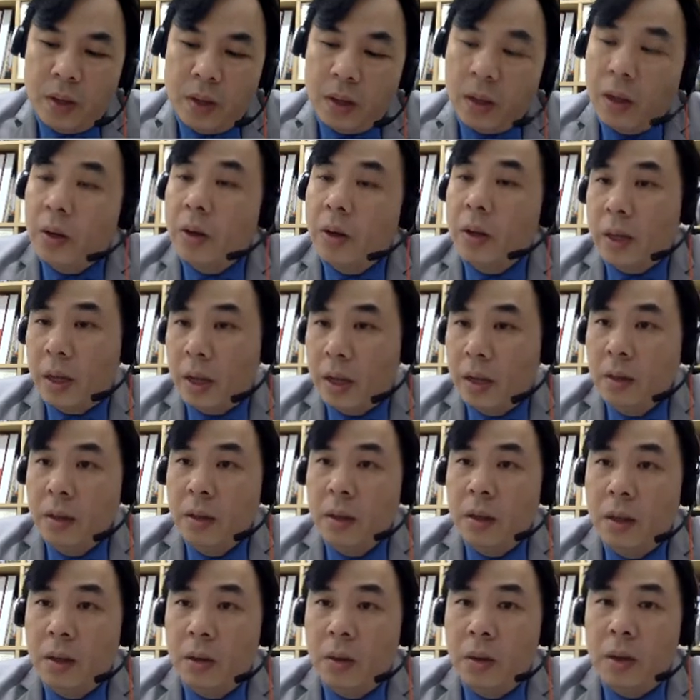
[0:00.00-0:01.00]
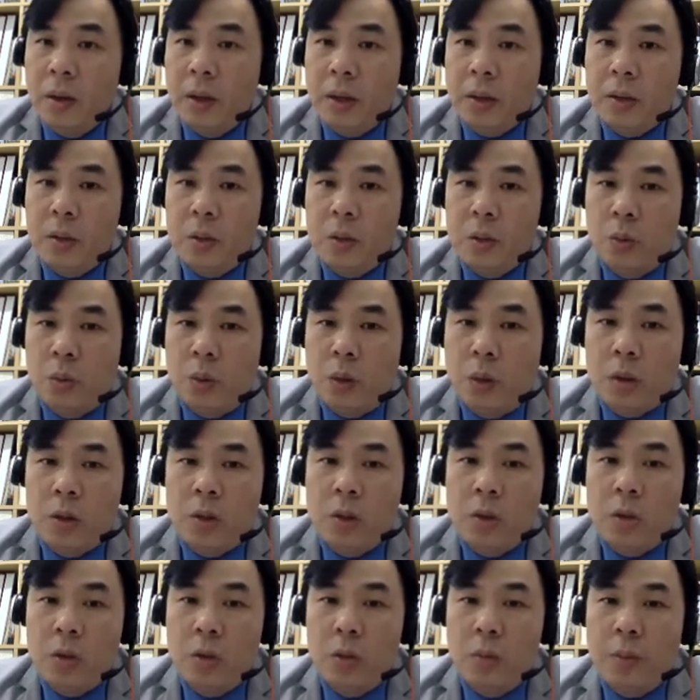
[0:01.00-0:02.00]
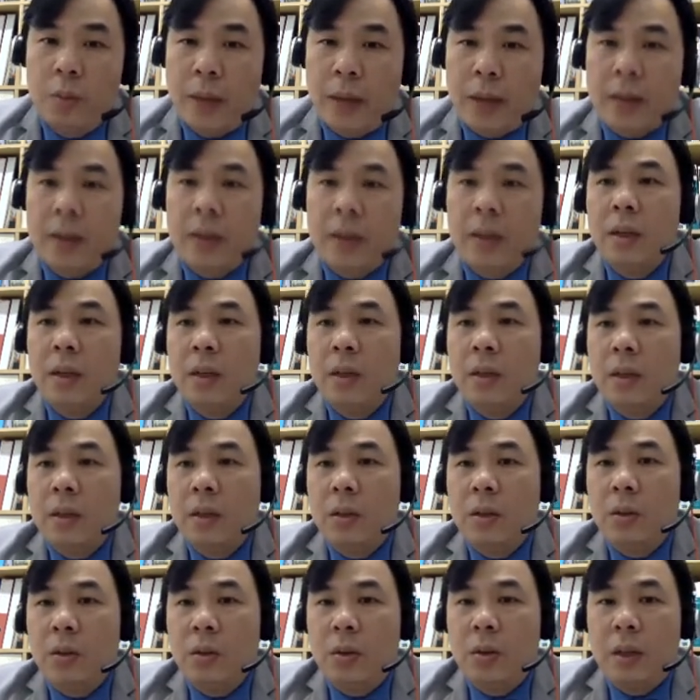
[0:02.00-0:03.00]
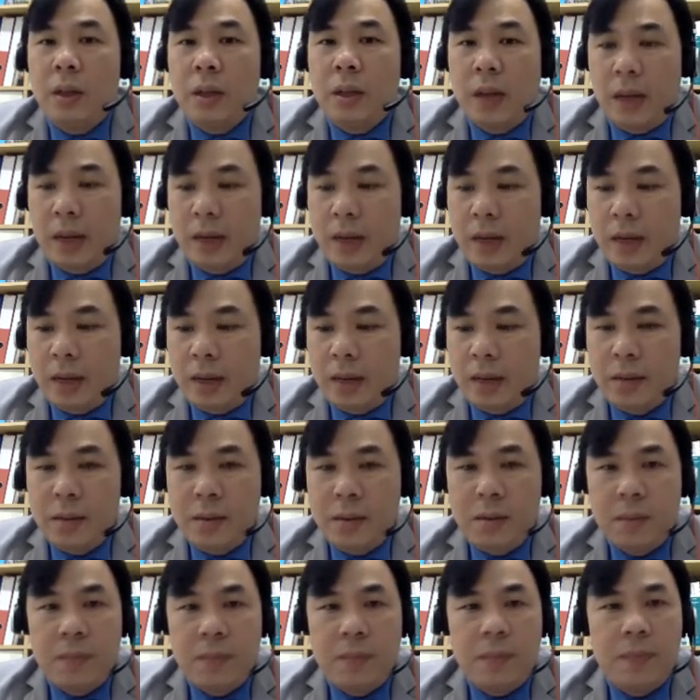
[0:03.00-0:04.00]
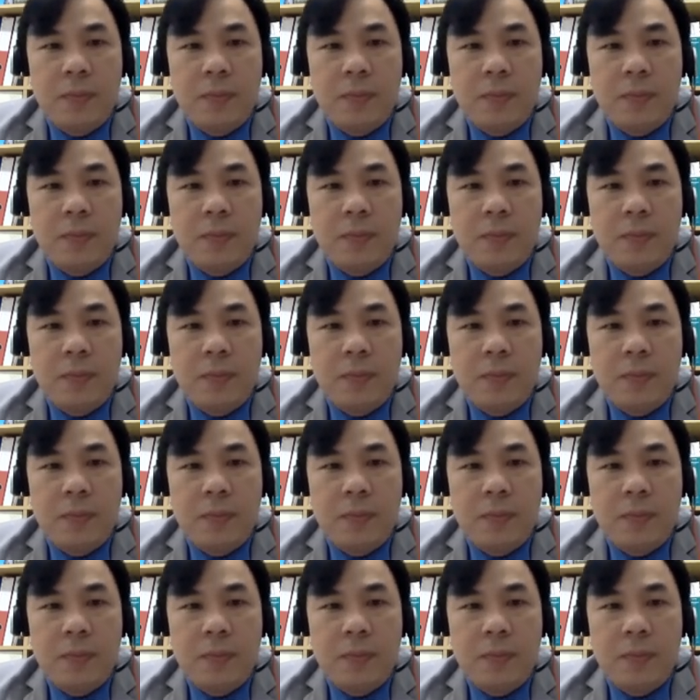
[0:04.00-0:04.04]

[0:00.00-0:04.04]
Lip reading: Now again, I would like to walk you back to the guidelines.